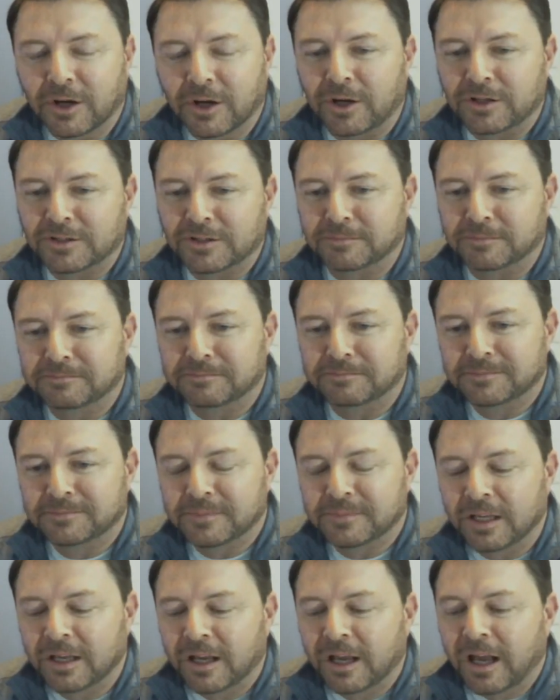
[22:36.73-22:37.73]
awesome.
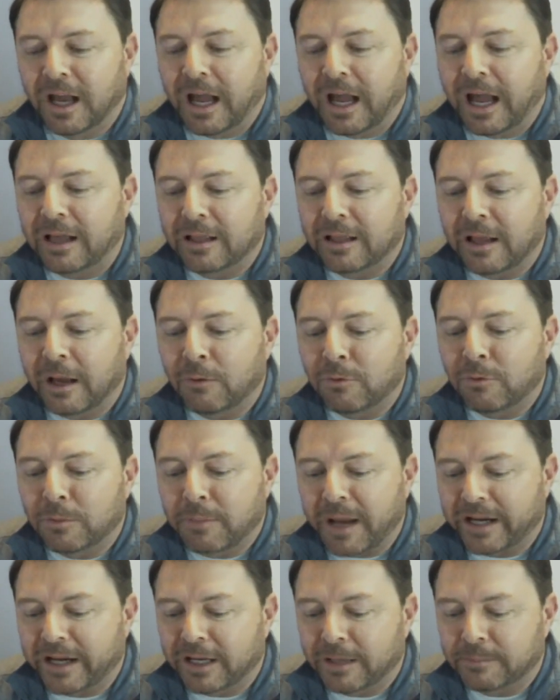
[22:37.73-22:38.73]
I want
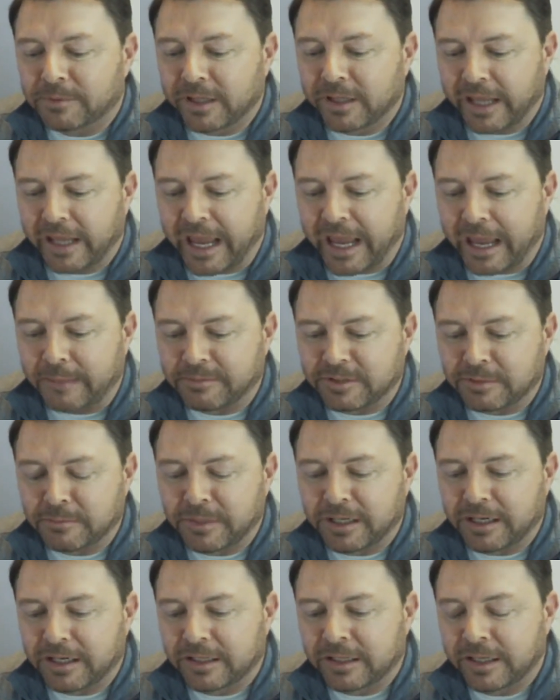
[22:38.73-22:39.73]
to back up to the apps a
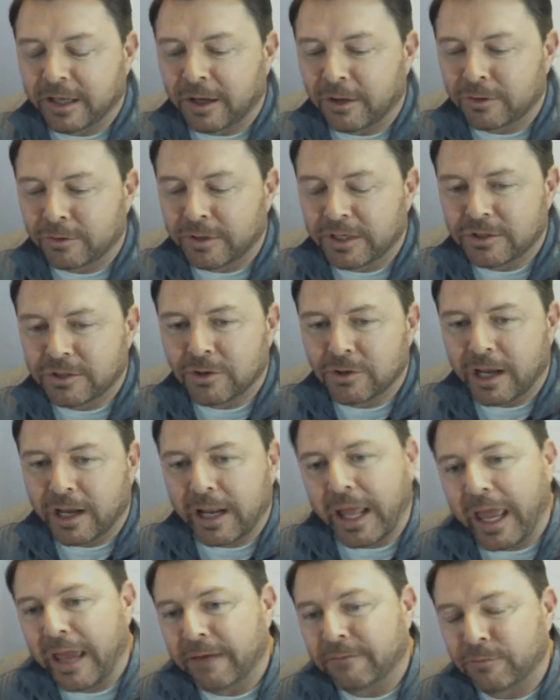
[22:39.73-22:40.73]
minute. And the other issue I'd
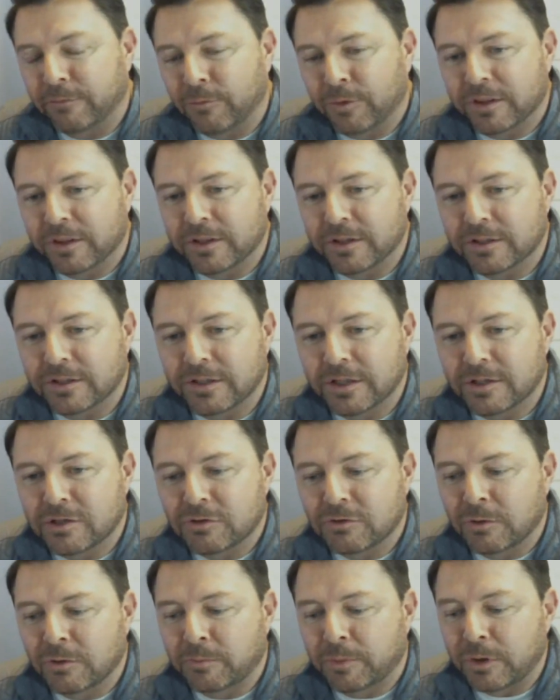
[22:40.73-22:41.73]
have with this
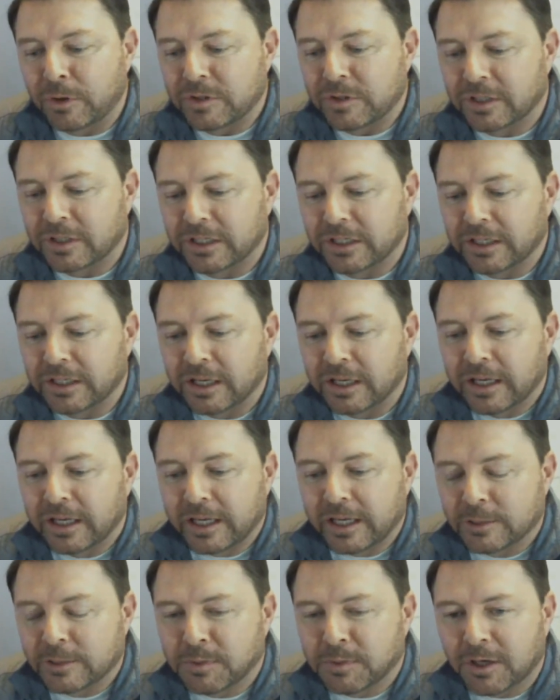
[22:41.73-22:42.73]
distro personally
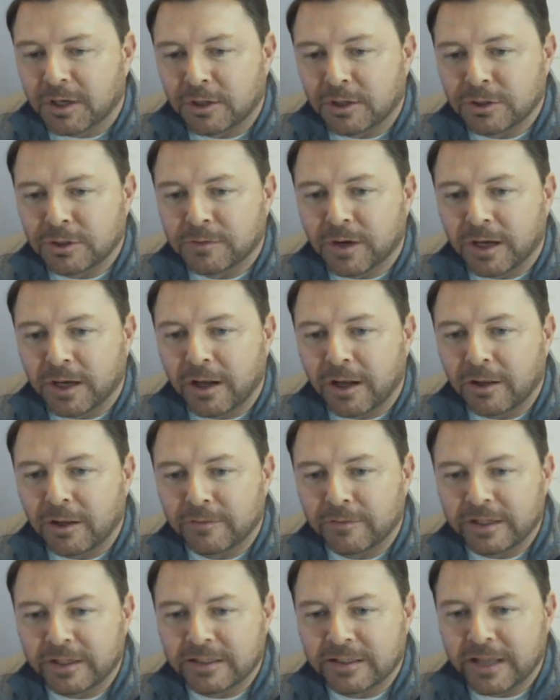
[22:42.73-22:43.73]
is because you've got all of
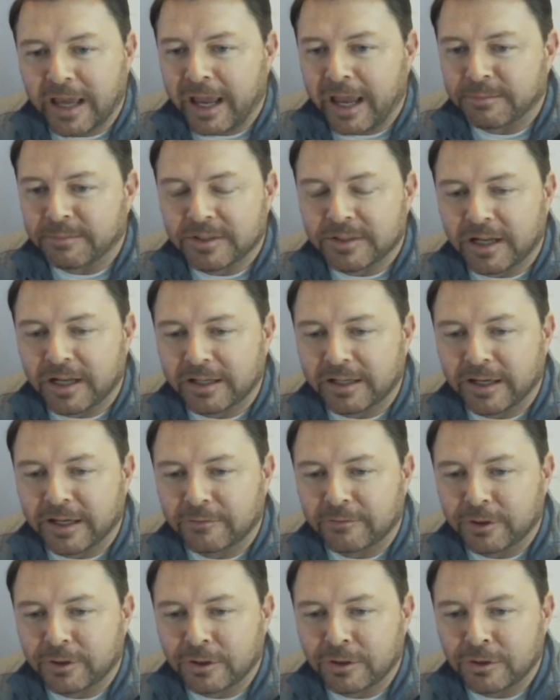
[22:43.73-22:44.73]
these apps that I'd
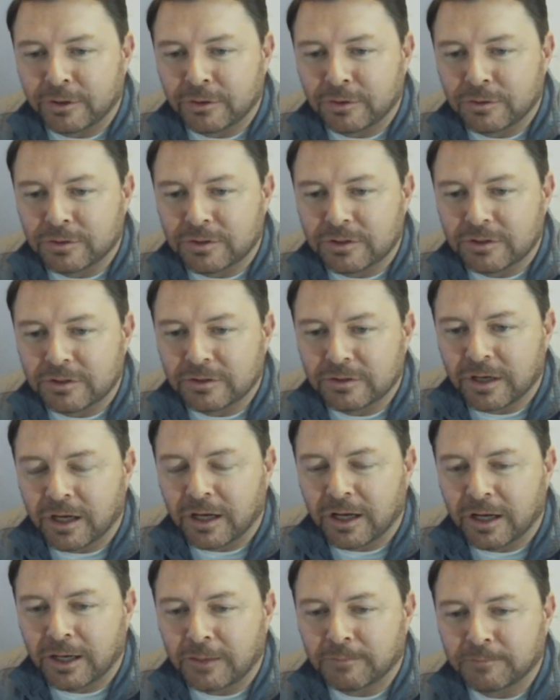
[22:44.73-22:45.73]
never use,
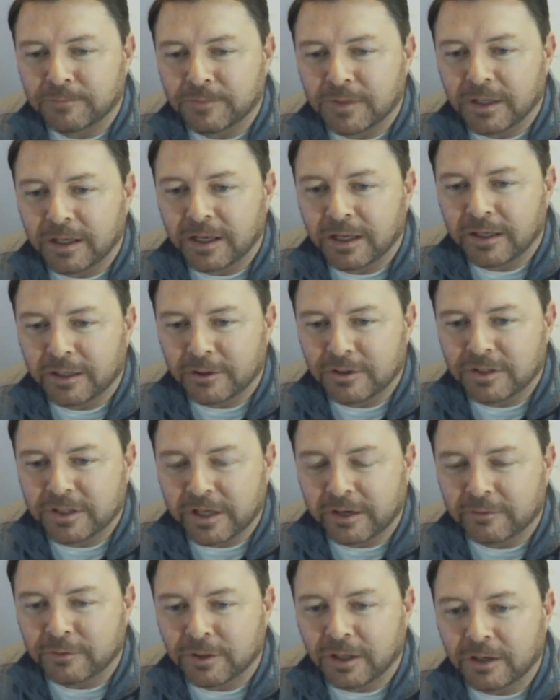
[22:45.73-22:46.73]
and there's
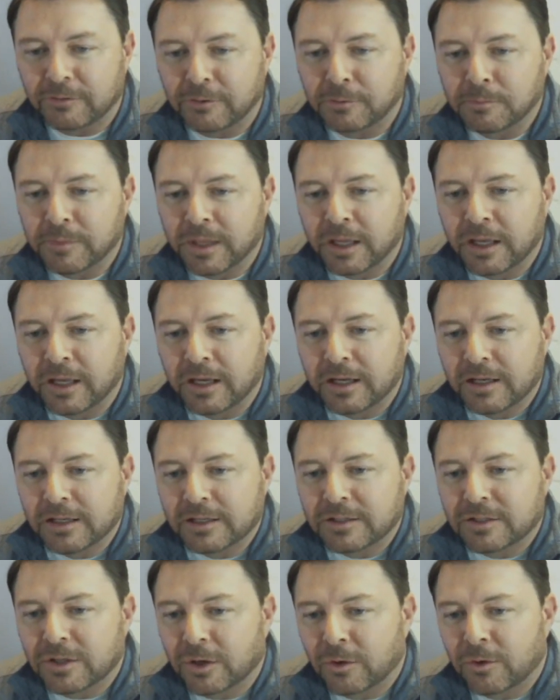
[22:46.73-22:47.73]
several of them.
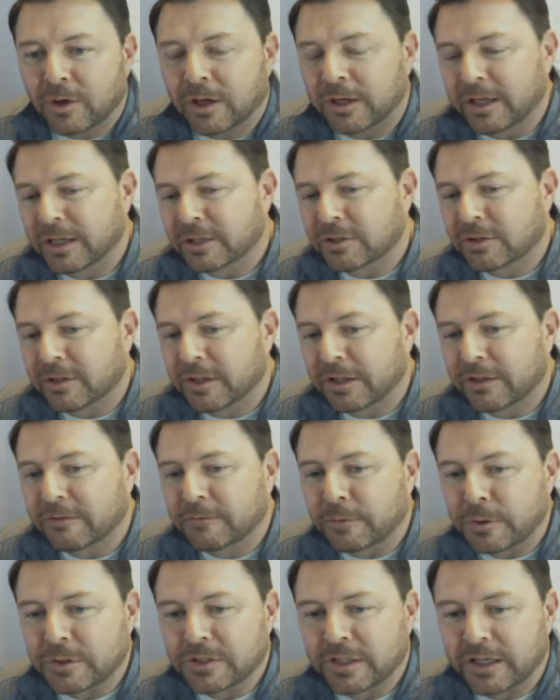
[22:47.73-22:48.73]
So initially, the
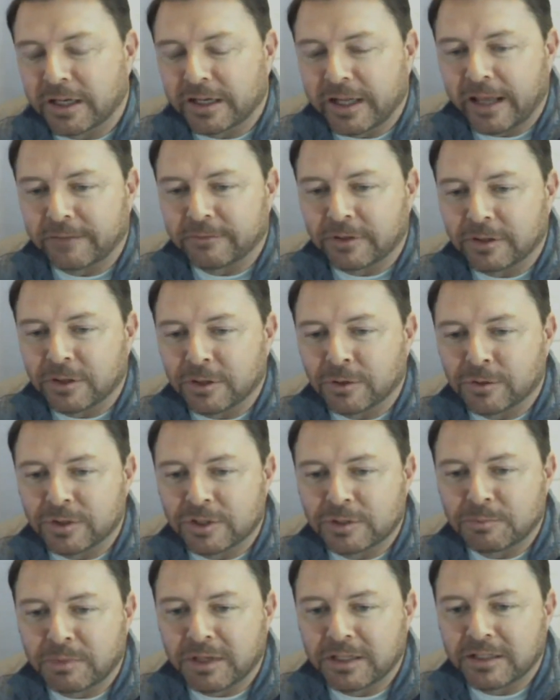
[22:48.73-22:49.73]
first thing I'd have to do is
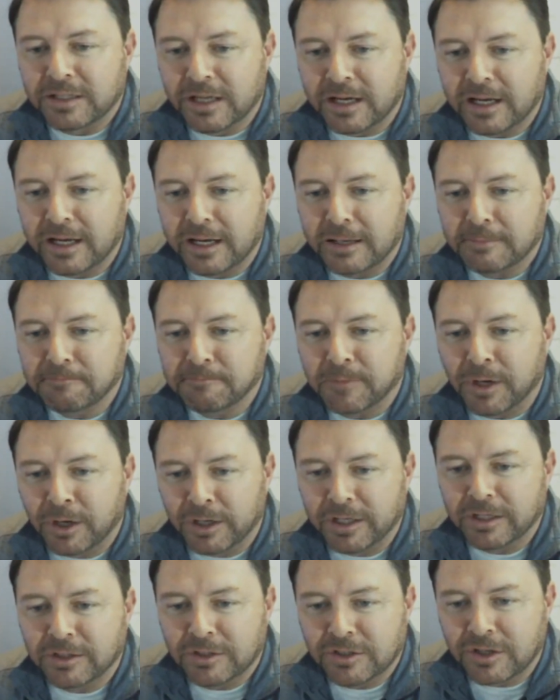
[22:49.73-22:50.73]
spend time
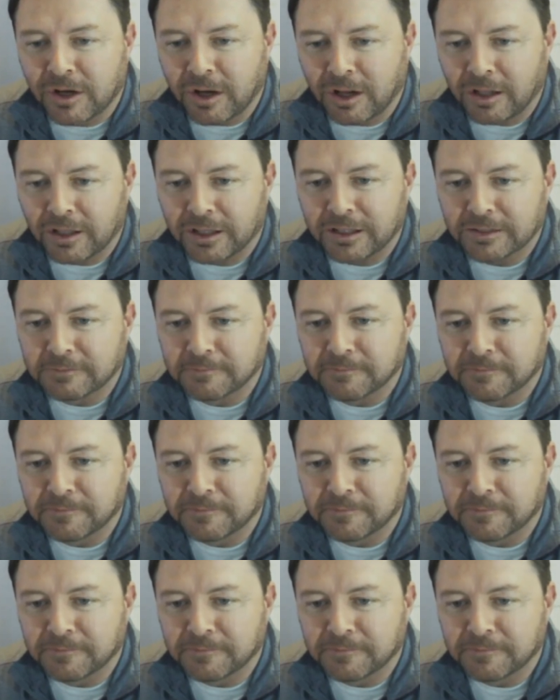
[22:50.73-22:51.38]
uninstalling,